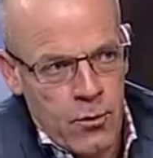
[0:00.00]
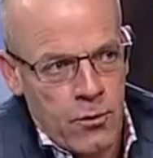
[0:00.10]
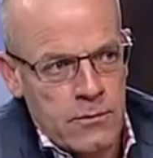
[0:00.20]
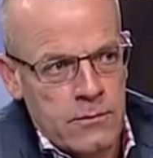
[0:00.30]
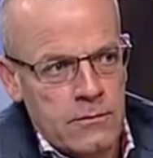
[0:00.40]

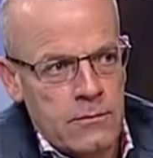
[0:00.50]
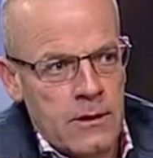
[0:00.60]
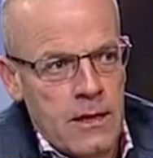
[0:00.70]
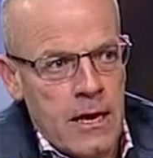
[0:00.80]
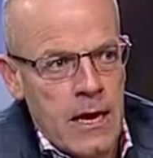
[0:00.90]
bought. Yeah.
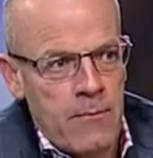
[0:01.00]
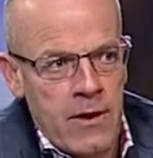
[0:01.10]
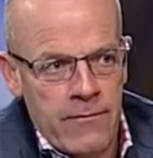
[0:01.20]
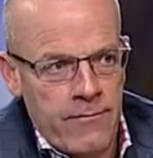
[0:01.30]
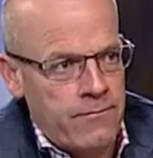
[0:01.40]

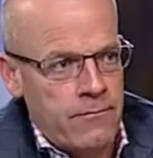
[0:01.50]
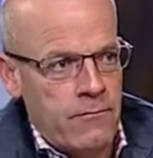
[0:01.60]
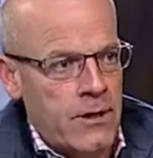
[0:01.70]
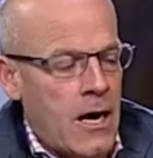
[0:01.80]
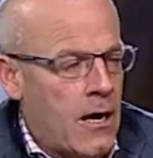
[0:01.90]

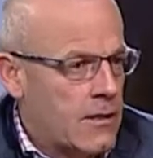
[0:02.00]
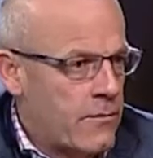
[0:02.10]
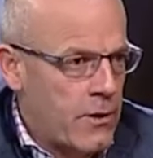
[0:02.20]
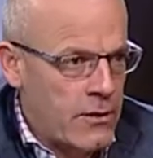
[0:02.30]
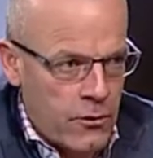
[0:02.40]
Regardless of
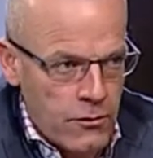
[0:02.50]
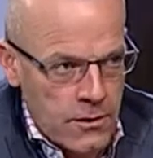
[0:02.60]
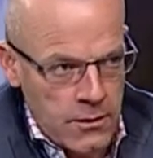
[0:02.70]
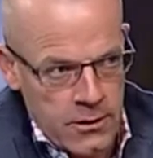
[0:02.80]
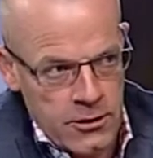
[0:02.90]
whether he goes
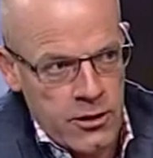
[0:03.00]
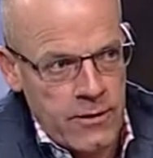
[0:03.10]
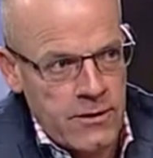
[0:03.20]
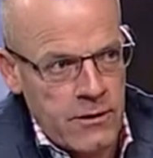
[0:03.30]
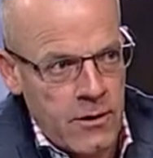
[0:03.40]
on and
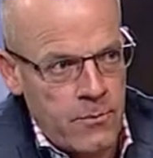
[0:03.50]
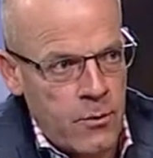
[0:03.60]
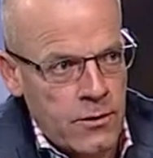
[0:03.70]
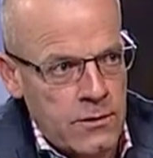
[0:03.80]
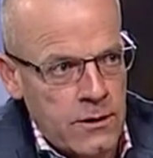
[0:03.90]
achieves or not,
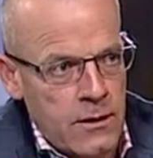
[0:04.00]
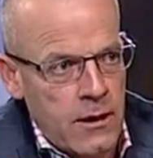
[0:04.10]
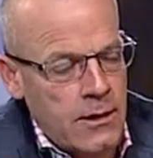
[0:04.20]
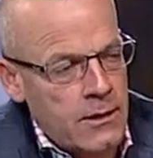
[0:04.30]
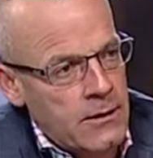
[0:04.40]
but
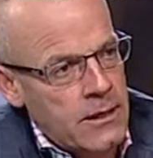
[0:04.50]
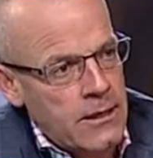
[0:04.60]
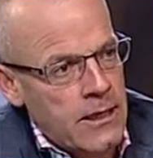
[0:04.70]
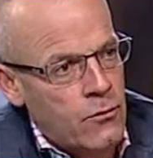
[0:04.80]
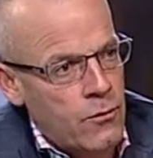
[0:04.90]
I didn't think
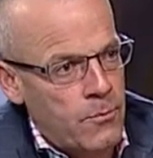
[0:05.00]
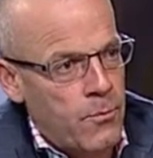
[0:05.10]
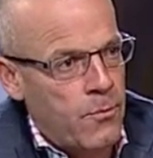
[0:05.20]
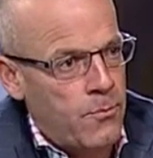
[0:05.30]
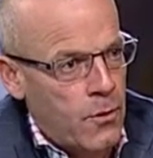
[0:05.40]
they could
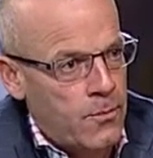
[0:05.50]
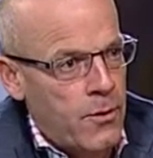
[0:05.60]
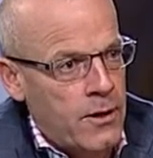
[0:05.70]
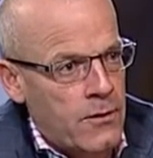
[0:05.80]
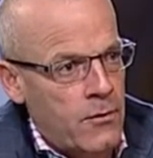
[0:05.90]
but
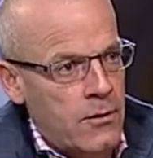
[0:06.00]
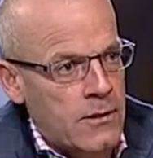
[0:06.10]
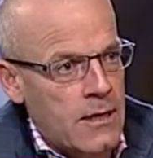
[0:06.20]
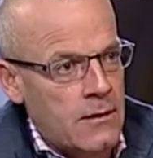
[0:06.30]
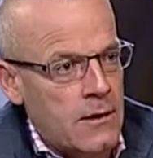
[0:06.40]
buy the
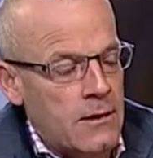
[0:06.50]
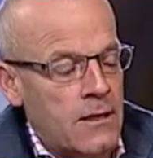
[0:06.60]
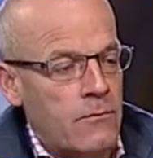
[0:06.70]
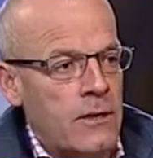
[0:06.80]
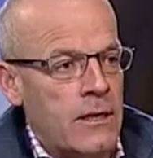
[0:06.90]
horse, and I
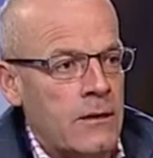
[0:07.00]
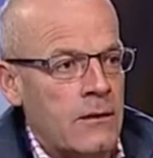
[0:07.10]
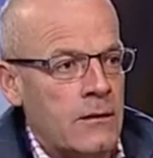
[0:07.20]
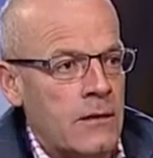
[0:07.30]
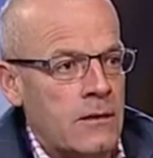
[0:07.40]
think we
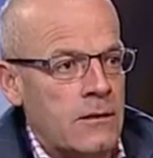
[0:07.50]
needed.